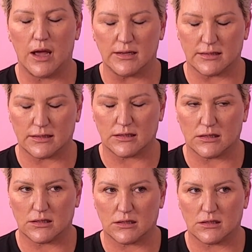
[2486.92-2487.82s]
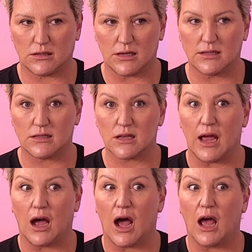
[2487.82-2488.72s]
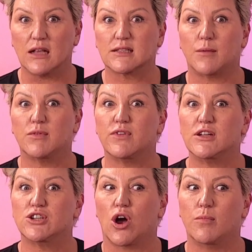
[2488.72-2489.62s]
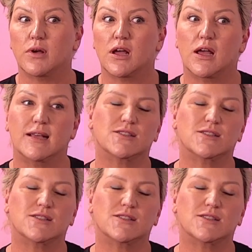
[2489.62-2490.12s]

Yes it's AI. It's coming it's for your AI. job.